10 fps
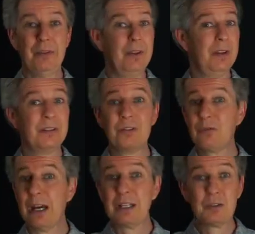The
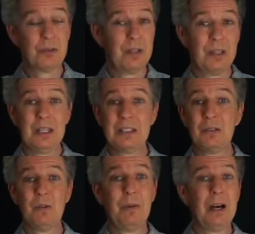stress or the things
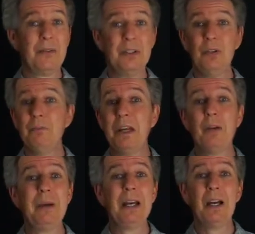that were bothering you may
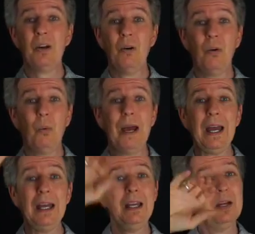or may not go
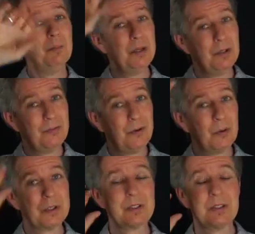away, but your
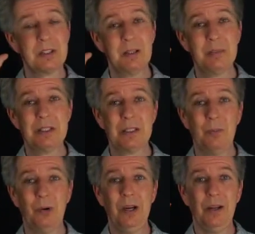focus is going to be
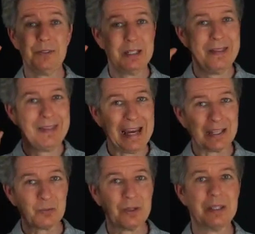somewhere else. And
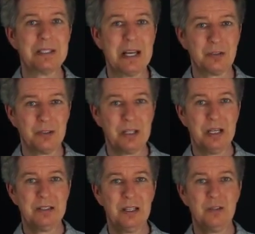that's what this
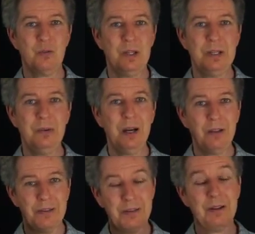exercise does really
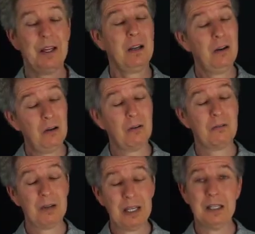well. And they're like, oh,
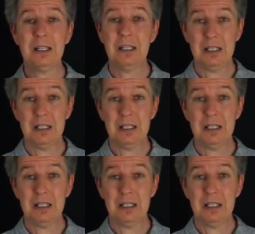great.